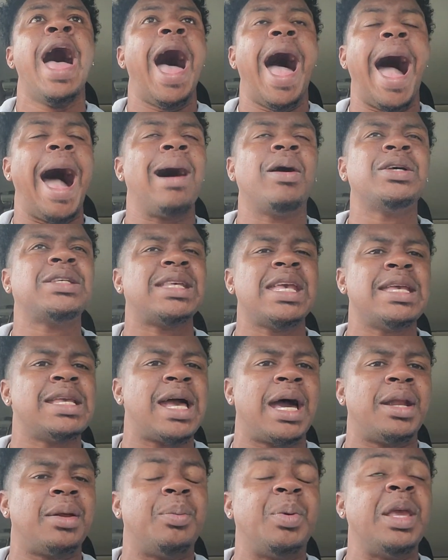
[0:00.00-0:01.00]
How is he
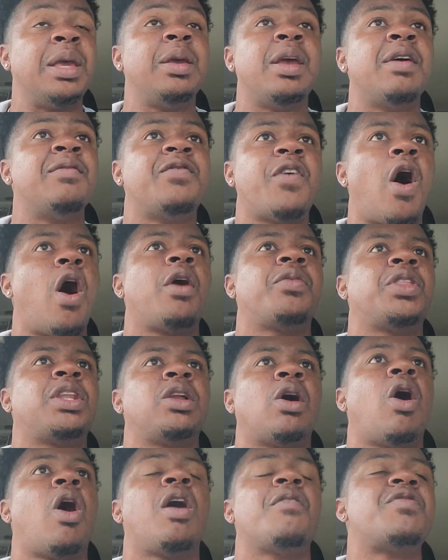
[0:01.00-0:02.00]
going to be involved in
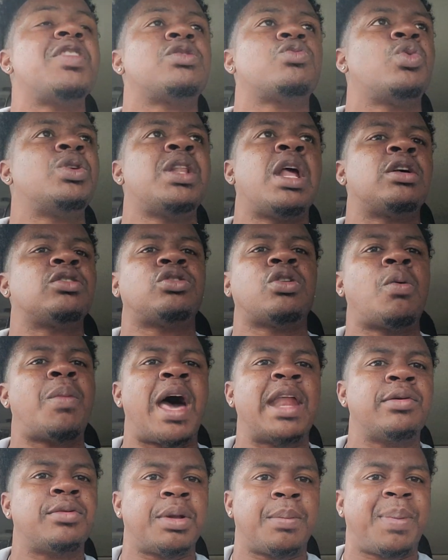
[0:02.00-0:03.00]
the offense when there's
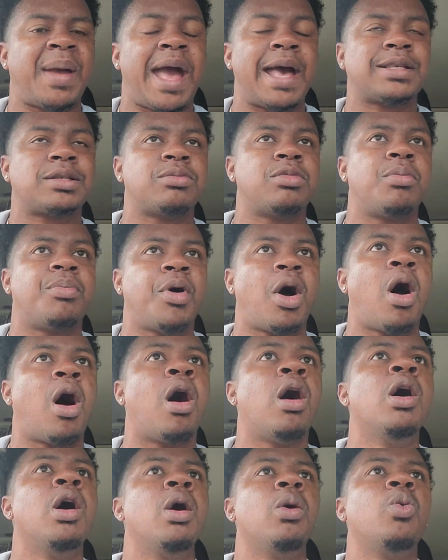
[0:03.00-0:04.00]
nobody who can pass him the ball?